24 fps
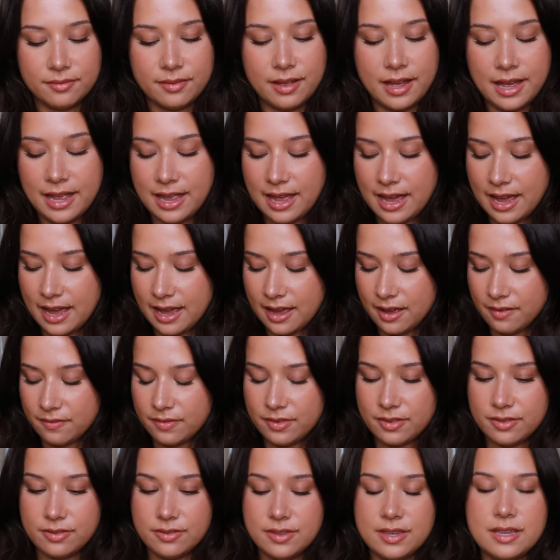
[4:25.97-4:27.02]
I
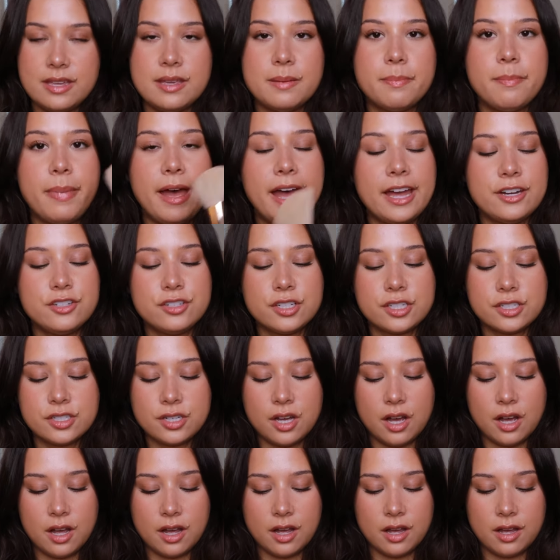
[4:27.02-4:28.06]
have the Patrick
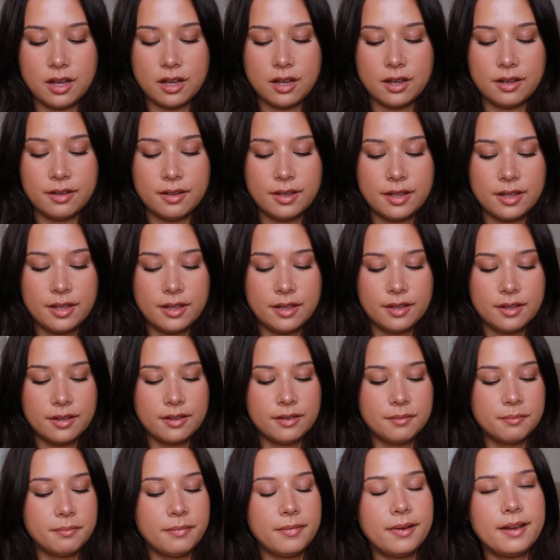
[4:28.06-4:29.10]
Ta,
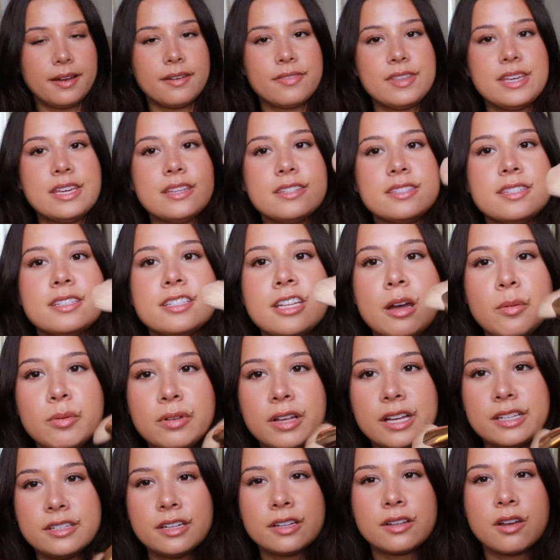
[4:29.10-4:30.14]
I think it's the
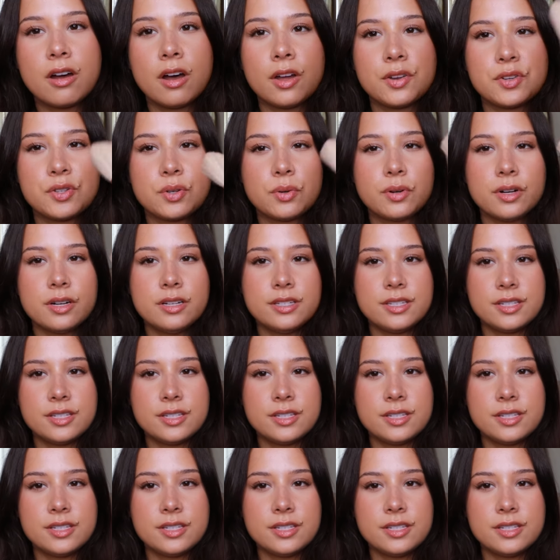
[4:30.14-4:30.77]
double-ended contour.